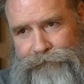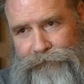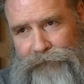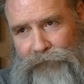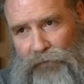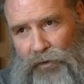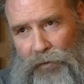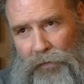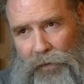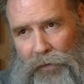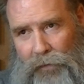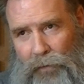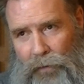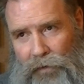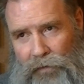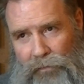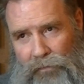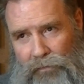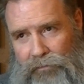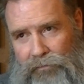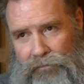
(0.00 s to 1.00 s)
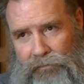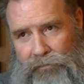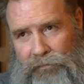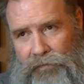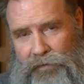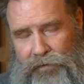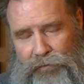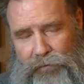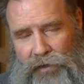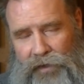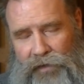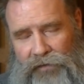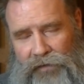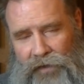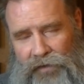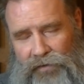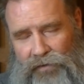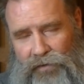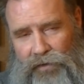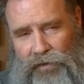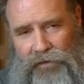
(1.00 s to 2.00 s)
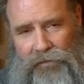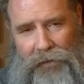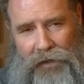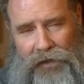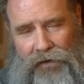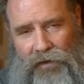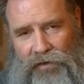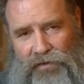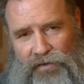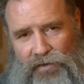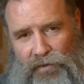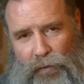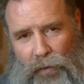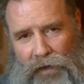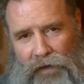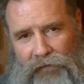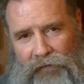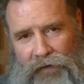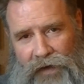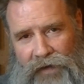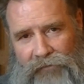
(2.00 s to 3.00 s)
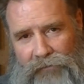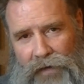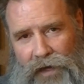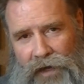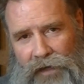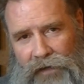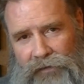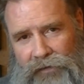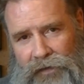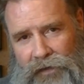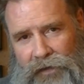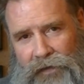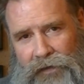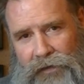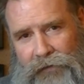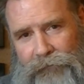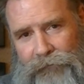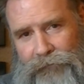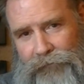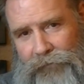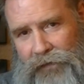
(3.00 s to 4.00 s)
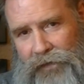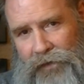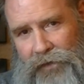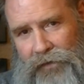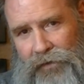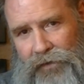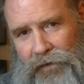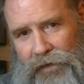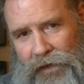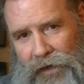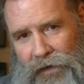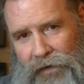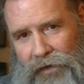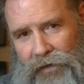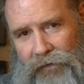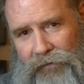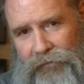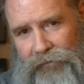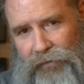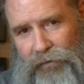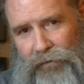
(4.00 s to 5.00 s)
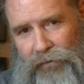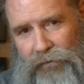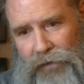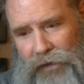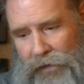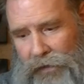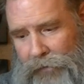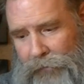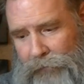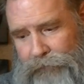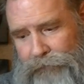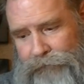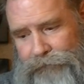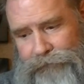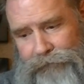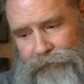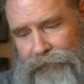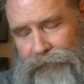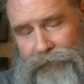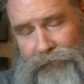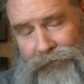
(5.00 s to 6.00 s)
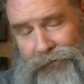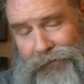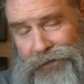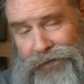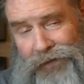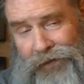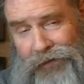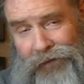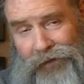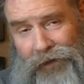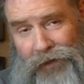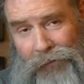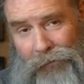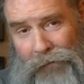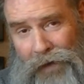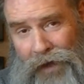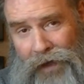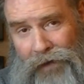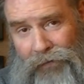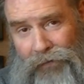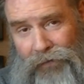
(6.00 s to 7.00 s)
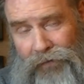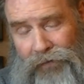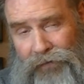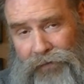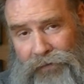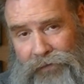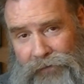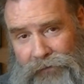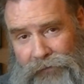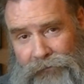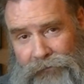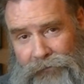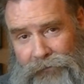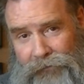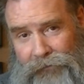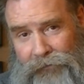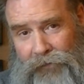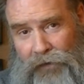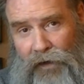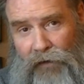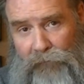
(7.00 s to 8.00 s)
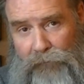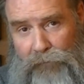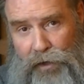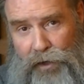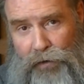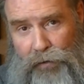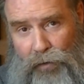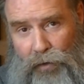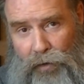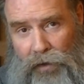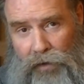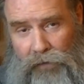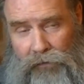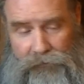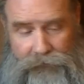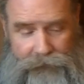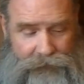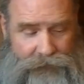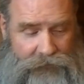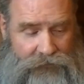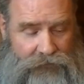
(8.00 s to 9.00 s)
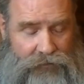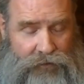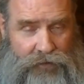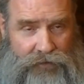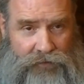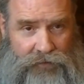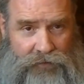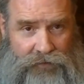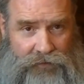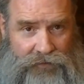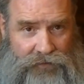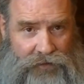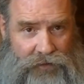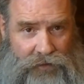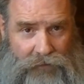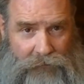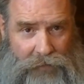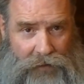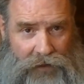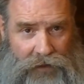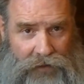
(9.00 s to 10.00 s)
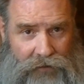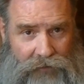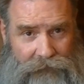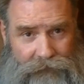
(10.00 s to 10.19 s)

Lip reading: maybe with 3 essential oils, it might cost you 25 bucks. You got enough for 16 bottles of beard oil versus paying